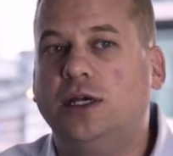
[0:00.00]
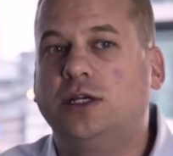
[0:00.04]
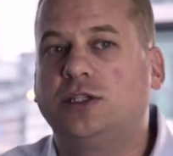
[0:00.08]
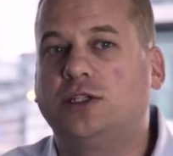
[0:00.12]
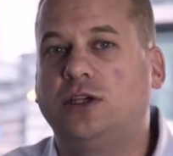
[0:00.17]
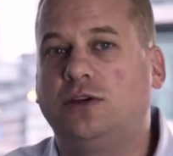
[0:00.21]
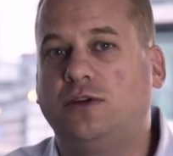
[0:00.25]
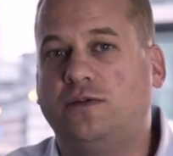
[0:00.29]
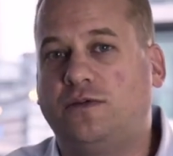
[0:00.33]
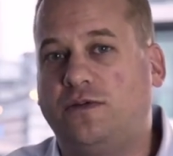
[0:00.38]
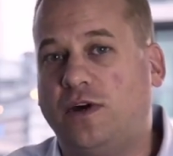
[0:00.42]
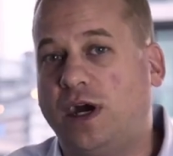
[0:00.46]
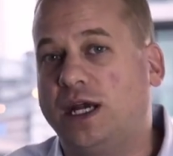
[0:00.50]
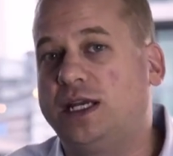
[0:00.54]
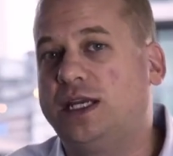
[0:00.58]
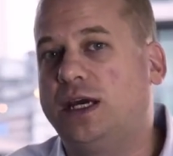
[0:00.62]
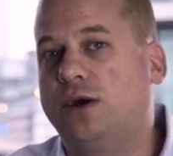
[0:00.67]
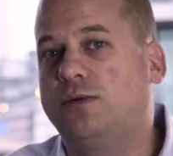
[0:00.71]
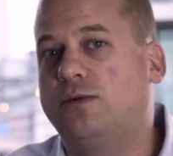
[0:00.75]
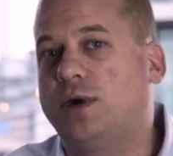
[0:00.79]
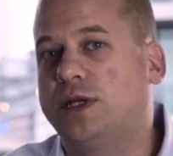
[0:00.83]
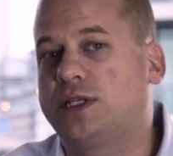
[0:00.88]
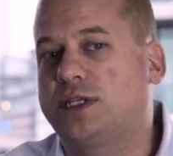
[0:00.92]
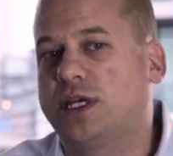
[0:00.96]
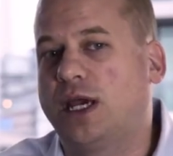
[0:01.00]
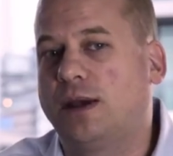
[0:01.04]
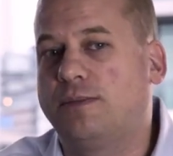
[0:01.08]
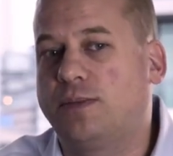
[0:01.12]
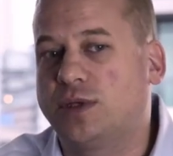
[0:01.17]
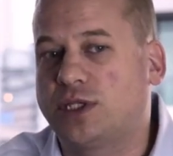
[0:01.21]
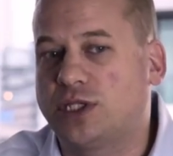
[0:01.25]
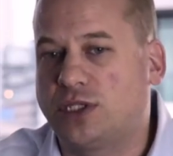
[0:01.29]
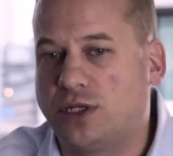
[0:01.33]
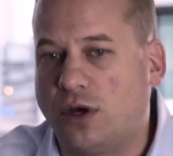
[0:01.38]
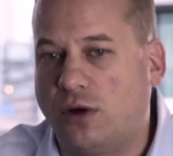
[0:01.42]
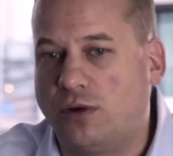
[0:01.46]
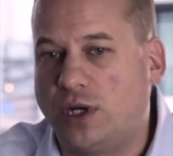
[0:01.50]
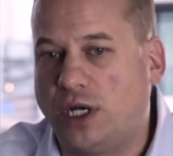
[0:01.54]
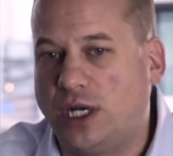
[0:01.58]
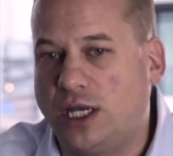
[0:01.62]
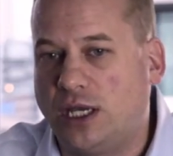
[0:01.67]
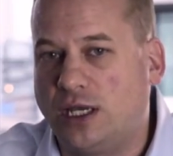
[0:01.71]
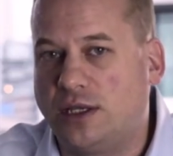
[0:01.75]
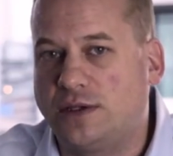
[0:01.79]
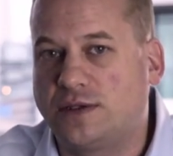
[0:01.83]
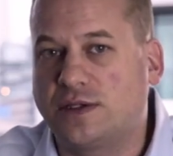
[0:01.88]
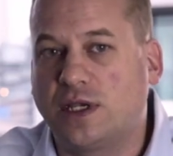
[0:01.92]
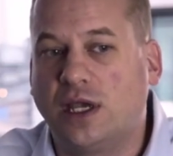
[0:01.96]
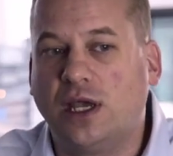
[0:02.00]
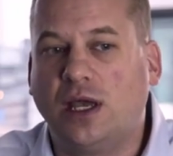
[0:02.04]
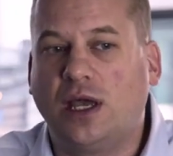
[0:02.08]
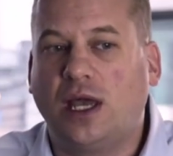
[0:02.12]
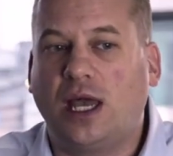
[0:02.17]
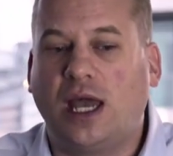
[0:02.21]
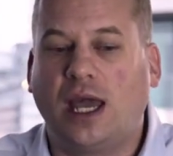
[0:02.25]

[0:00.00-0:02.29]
So you find out what type of stone it is,